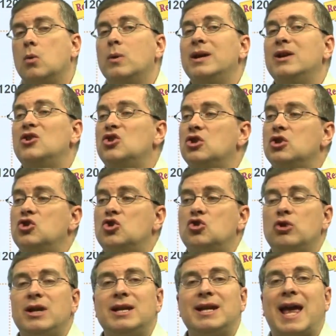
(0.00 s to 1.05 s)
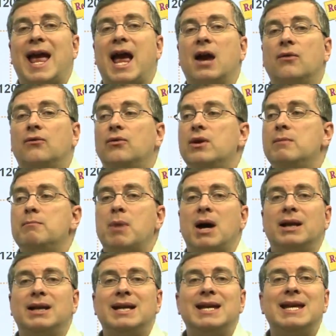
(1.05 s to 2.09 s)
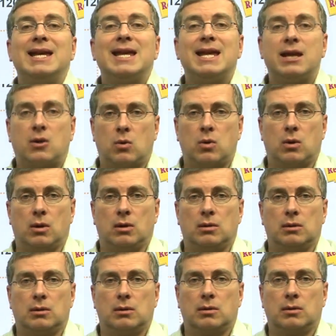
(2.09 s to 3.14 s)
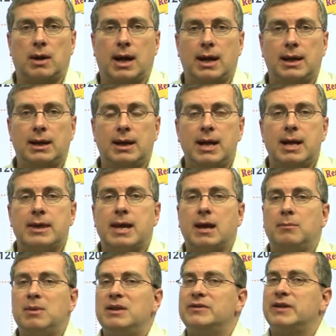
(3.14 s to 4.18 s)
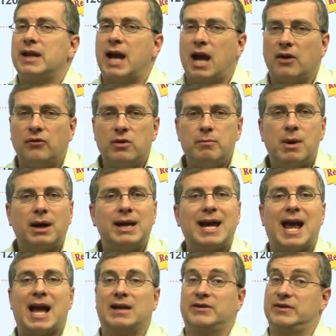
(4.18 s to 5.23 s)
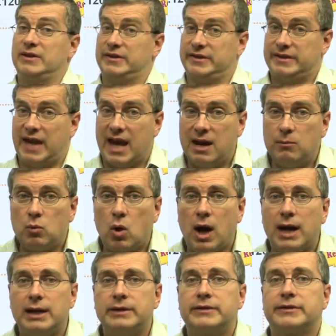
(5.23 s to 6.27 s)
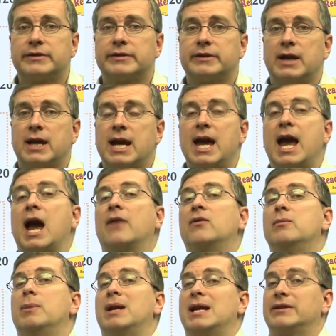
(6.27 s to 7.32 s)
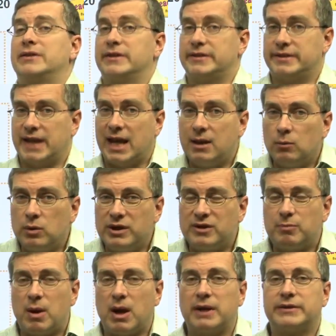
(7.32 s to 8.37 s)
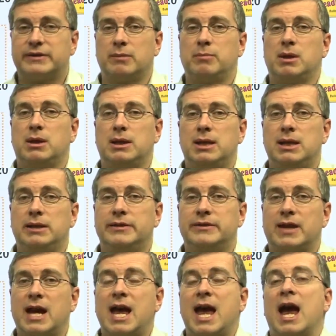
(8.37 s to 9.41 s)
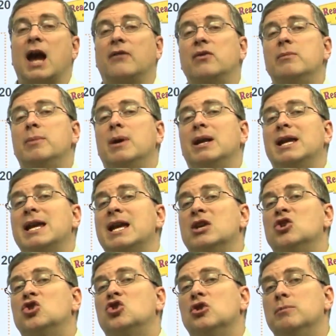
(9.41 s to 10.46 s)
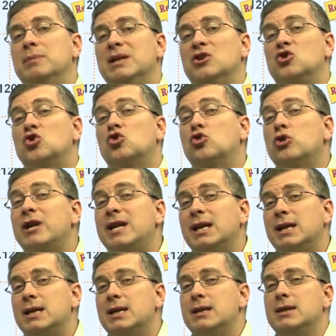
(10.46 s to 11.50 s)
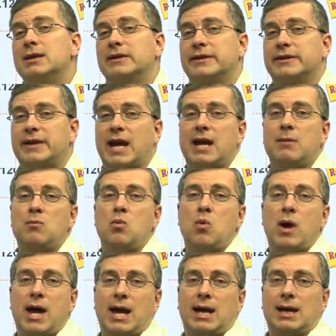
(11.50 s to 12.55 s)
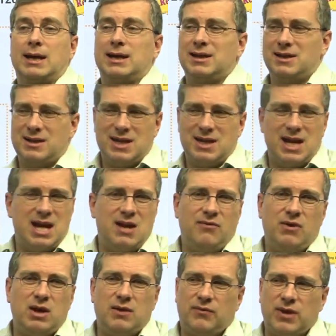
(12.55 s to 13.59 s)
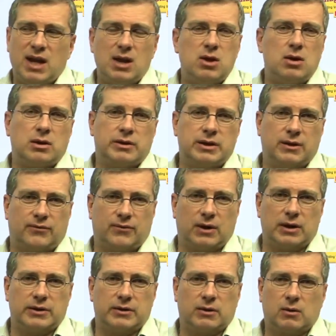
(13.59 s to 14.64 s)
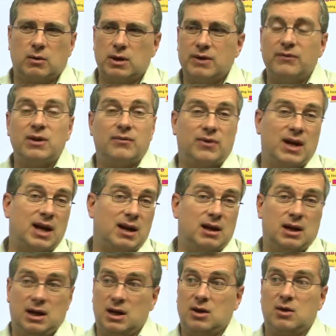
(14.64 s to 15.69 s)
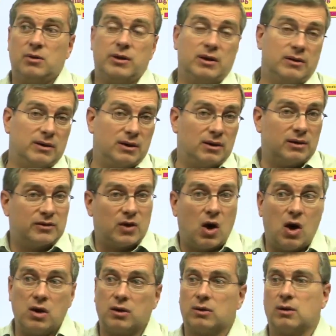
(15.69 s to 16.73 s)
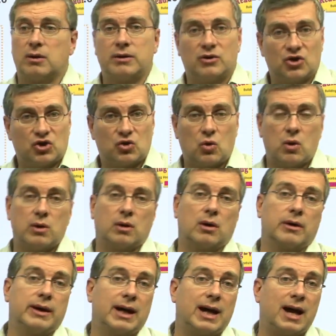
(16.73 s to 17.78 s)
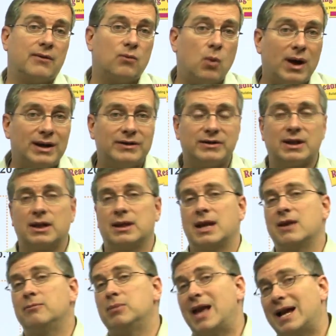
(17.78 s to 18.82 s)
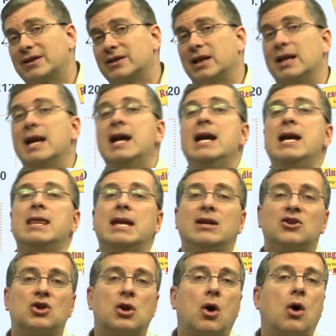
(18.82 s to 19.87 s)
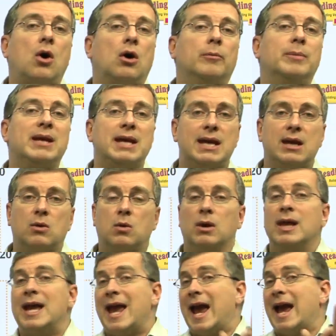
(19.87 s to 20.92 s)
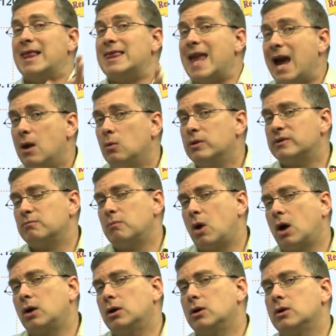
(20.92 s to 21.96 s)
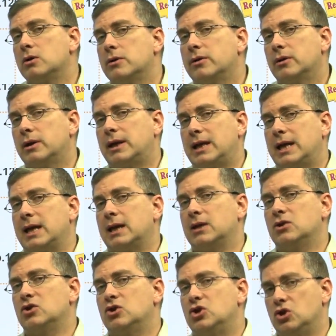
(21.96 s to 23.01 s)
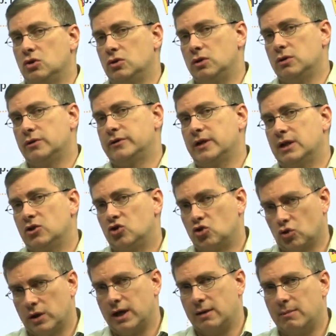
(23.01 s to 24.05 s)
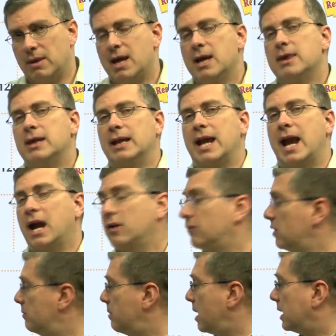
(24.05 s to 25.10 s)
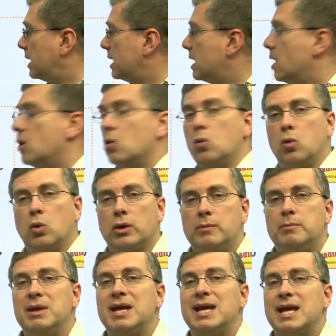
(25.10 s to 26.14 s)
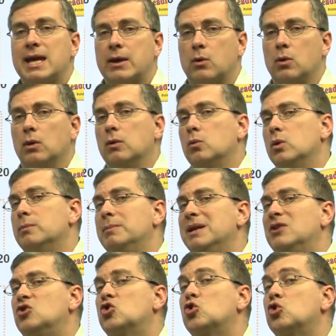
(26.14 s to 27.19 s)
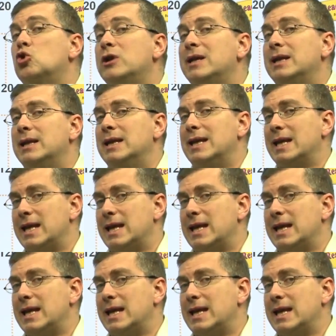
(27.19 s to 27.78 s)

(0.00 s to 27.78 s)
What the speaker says: we should treat everybody equal, right? That means that everybody has the same rights, everybody has the same responsibilities, everybody should be treated the same way, even if they look different, or even if they, they're taller, or they're shorter, or they have white skin, they have black skin. They should all be equal. And that was Martin Luther King Jr.'s dream, that everybody would be equal, would be treated